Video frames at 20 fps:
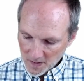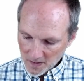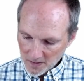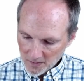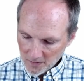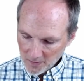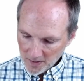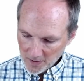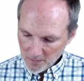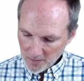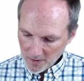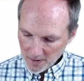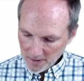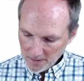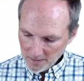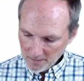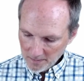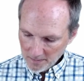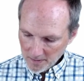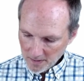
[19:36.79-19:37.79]

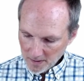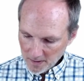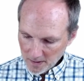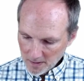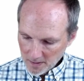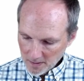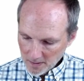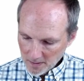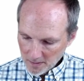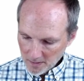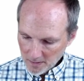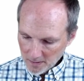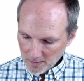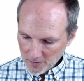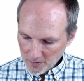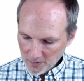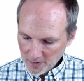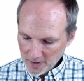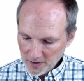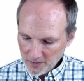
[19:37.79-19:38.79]
31,
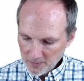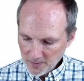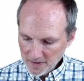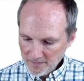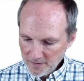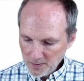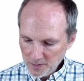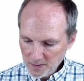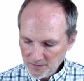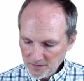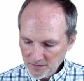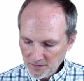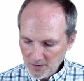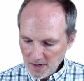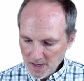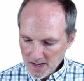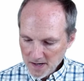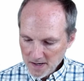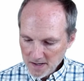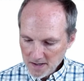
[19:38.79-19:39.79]
33 votes for
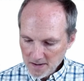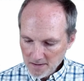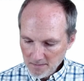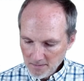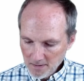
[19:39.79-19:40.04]
E.